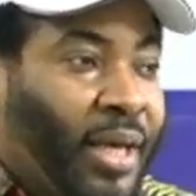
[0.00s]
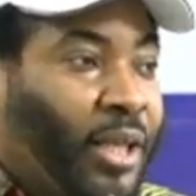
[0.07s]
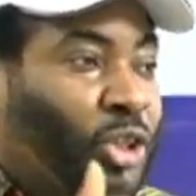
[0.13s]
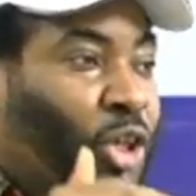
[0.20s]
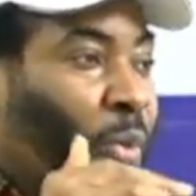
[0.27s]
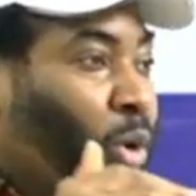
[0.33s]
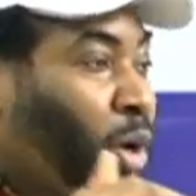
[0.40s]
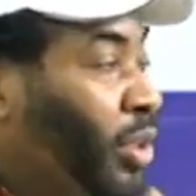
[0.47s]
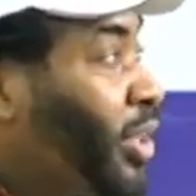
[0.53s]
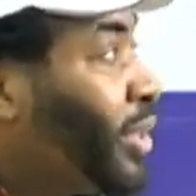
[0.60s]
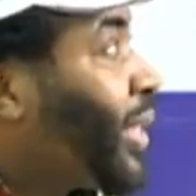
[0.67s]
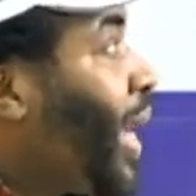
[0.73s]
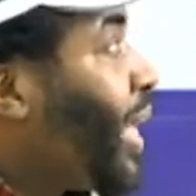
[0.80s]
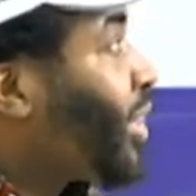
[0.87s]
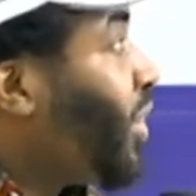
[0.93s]
Some countries
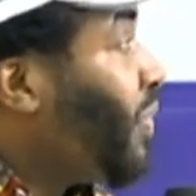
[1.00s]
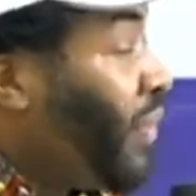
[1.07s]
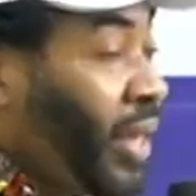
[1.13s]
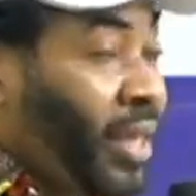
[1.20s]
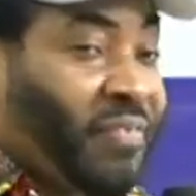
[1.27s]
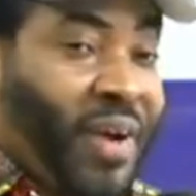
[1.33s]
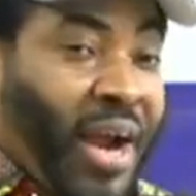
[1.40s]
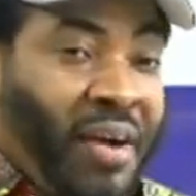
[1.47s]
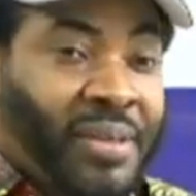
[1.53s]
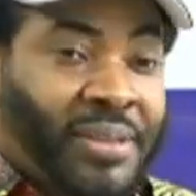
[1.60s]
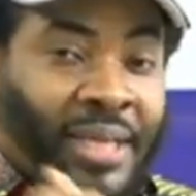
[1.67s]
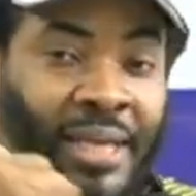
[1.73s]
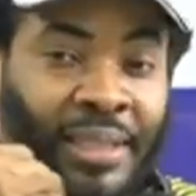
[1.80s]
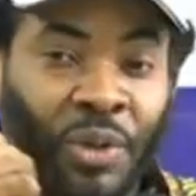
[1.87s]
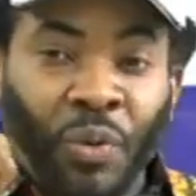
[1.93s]
are achieving it. Very
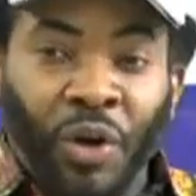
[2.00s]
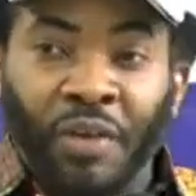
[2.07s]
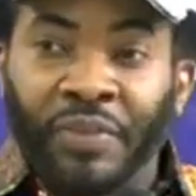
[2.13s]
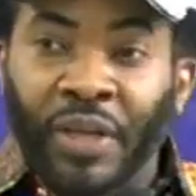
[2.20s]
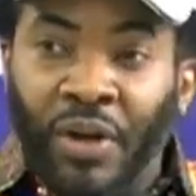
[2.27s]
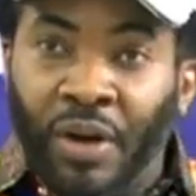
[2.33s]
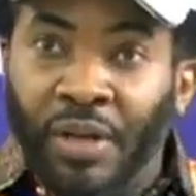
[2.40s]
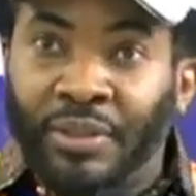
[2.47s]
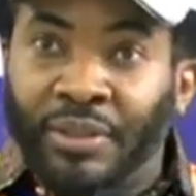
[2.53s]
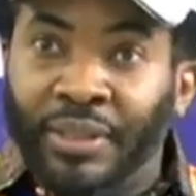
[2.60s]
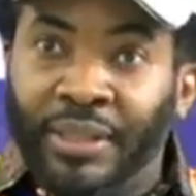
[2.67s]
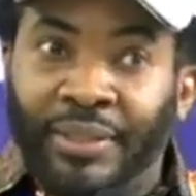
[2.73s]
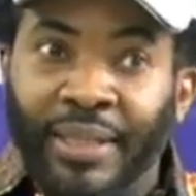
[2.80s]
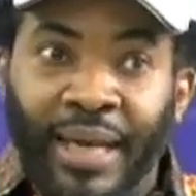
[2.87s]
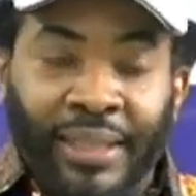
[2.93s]
recently, one of the
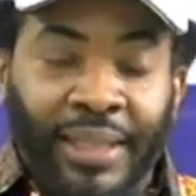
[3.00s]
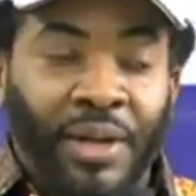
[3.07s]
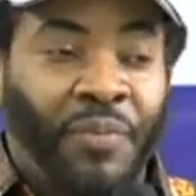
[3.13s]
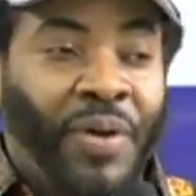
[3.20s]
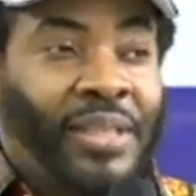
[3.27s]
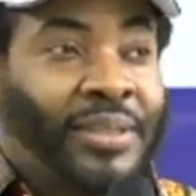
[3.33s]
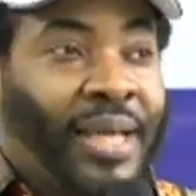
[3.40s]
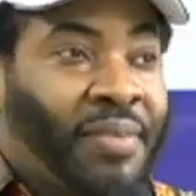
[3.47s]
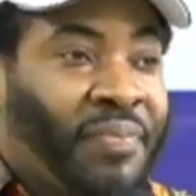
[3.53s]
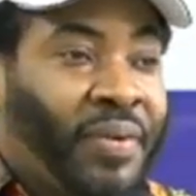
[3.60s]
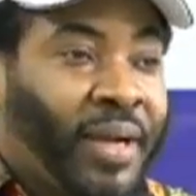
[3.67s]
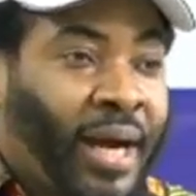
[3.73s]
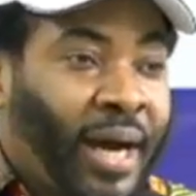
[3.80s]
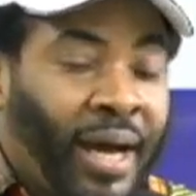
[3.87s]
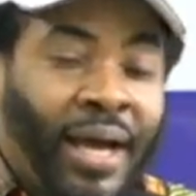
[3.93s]
countries, I think in West
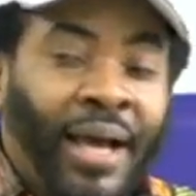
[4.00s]
Africa,